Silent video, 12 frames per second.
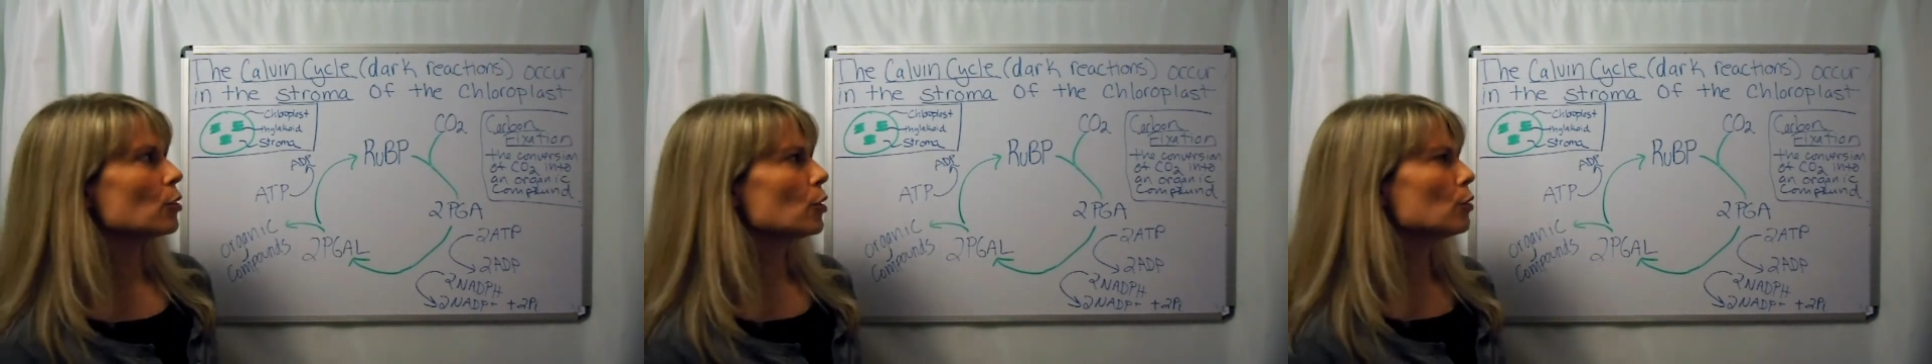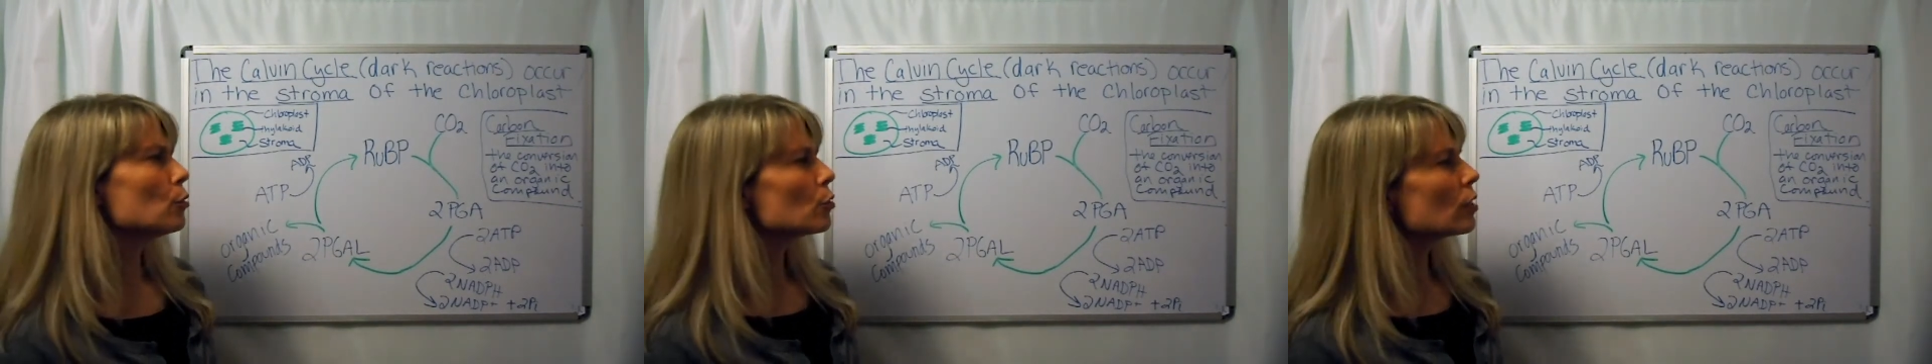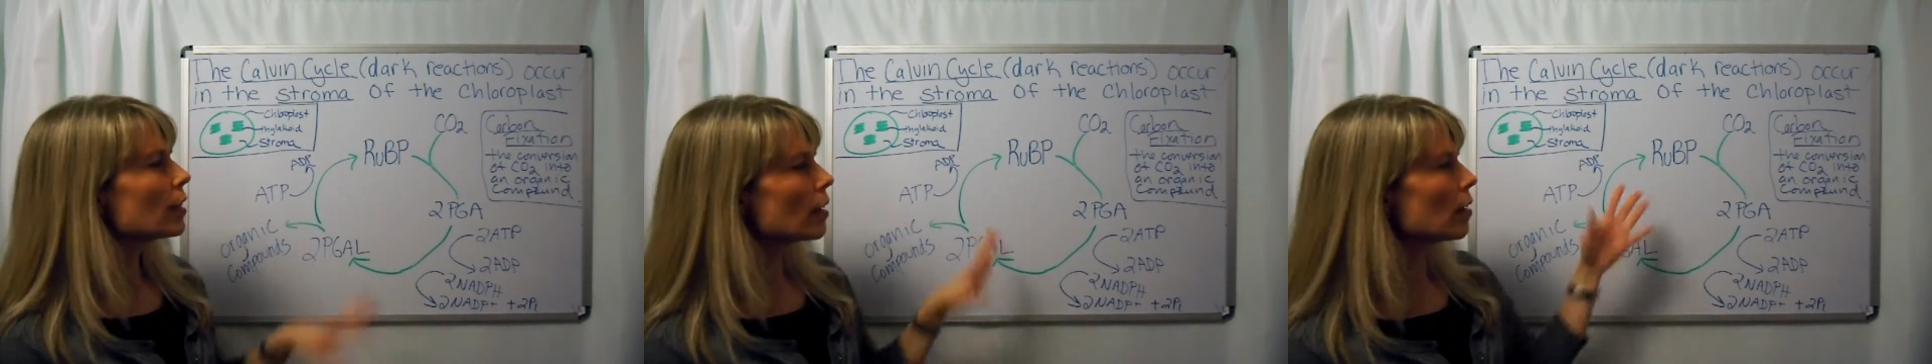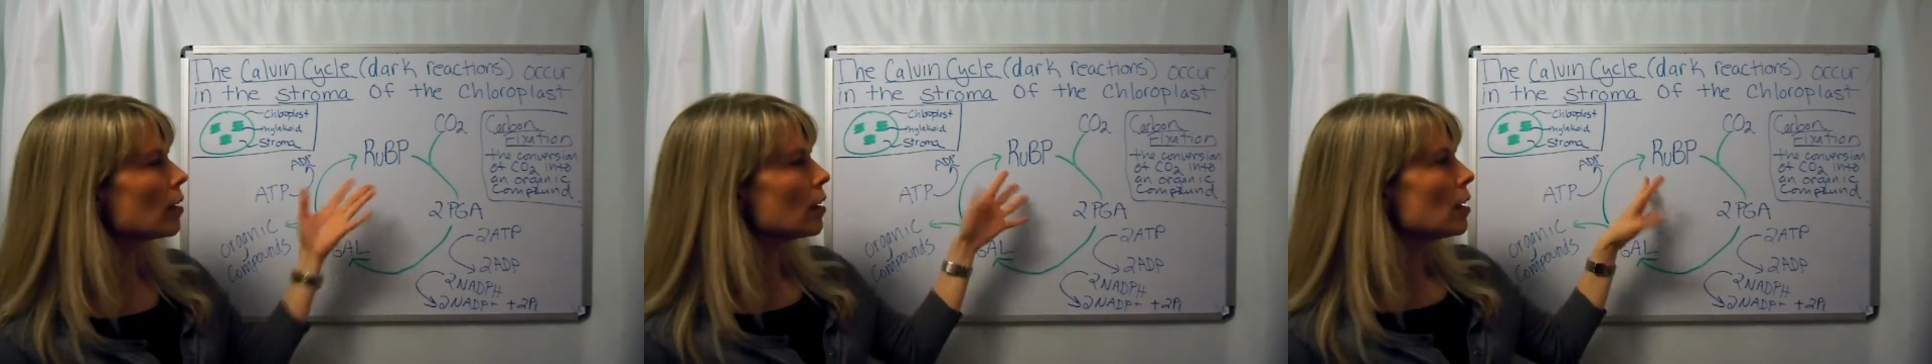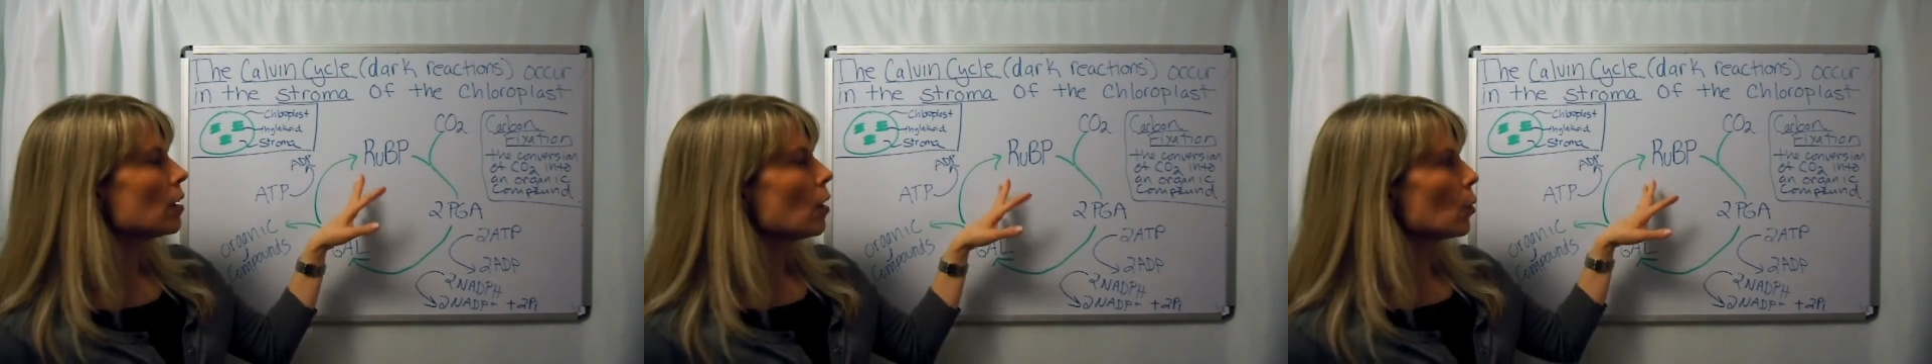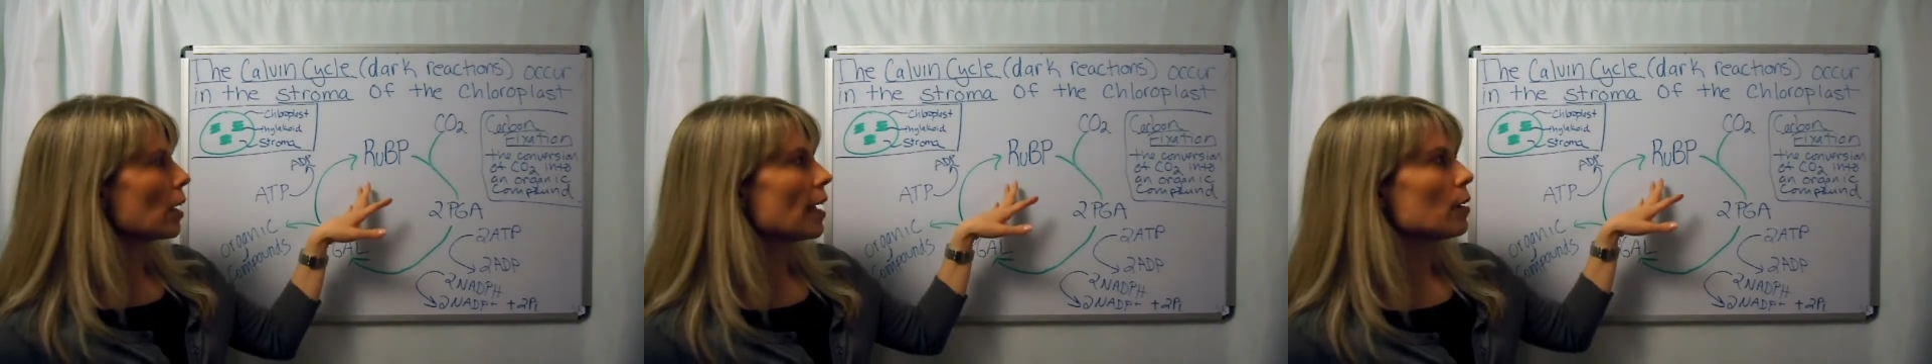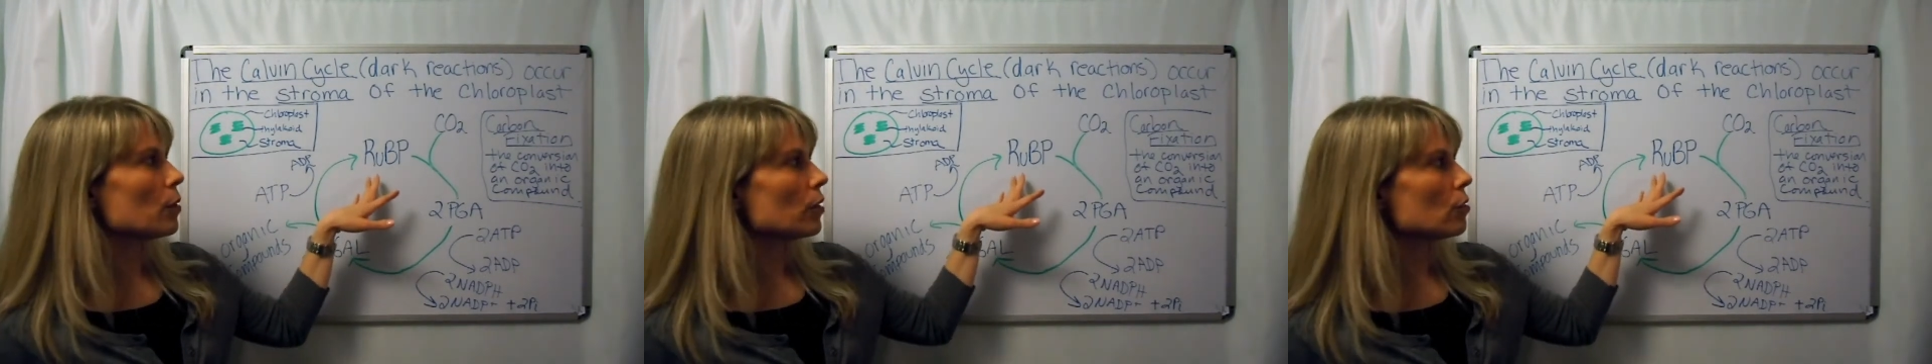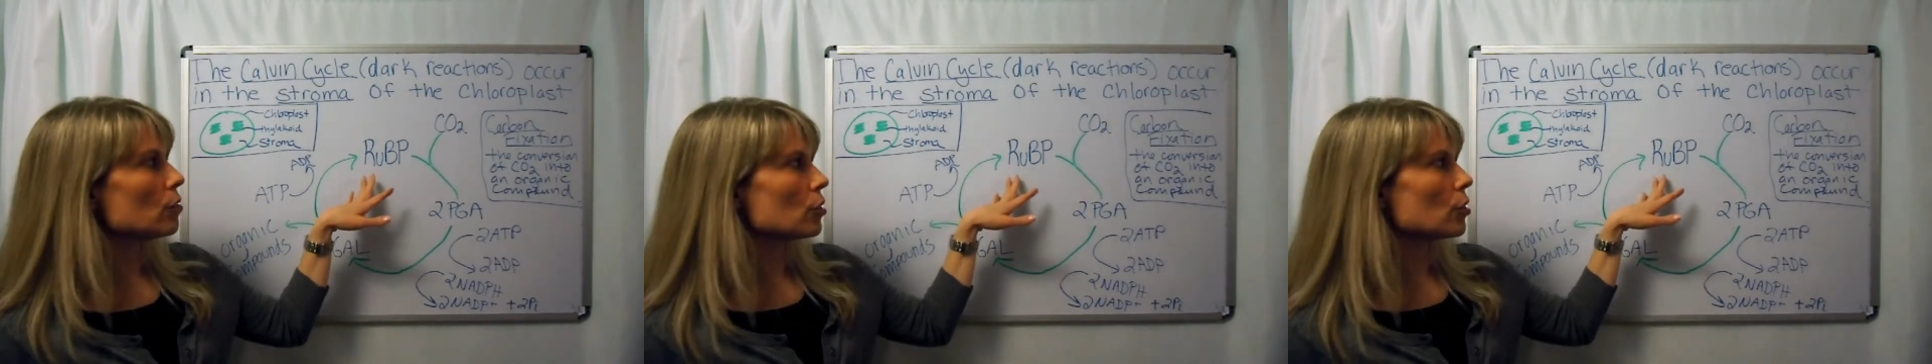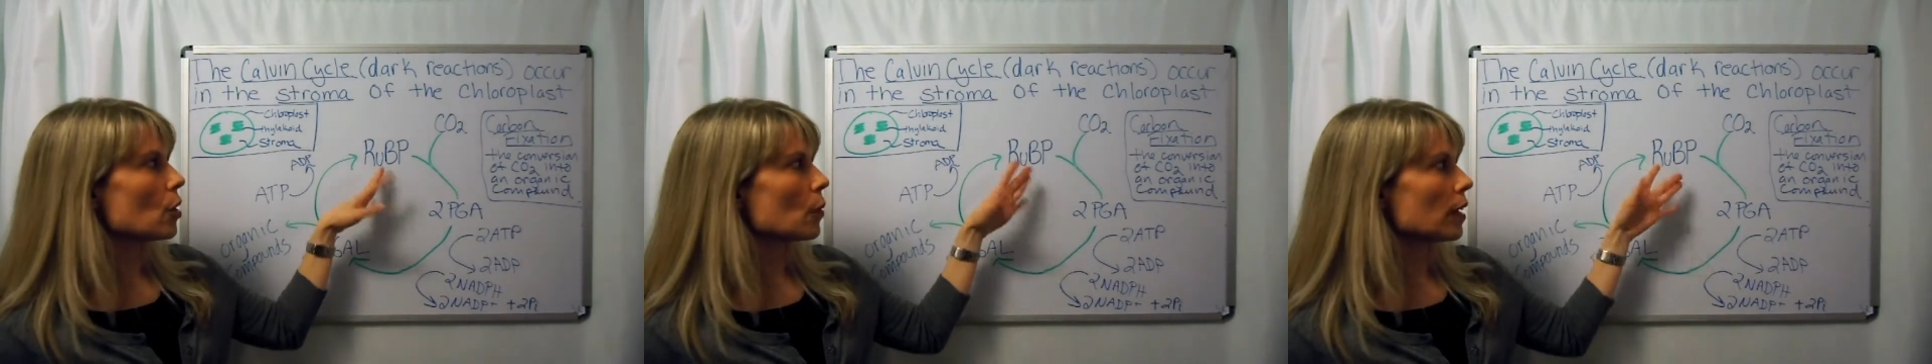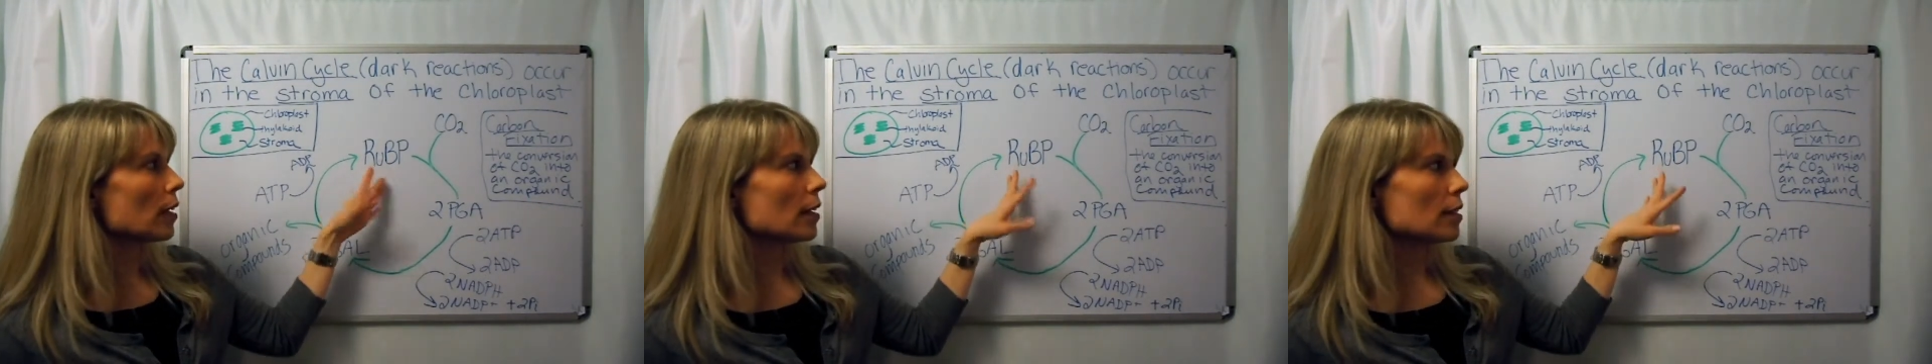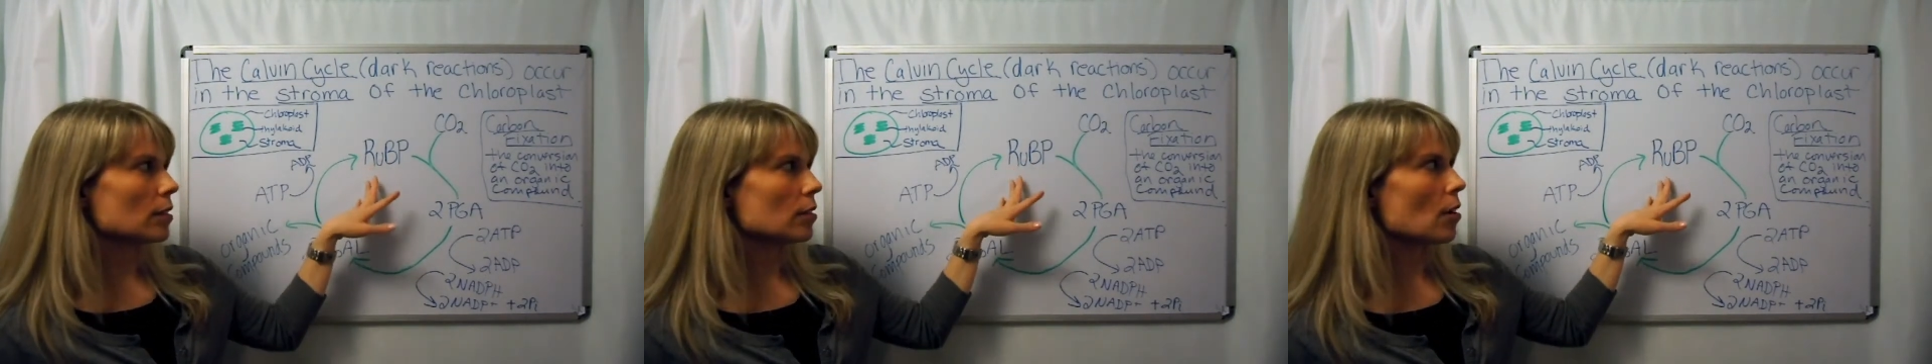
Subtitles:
Usually they're okay with you just knowing it as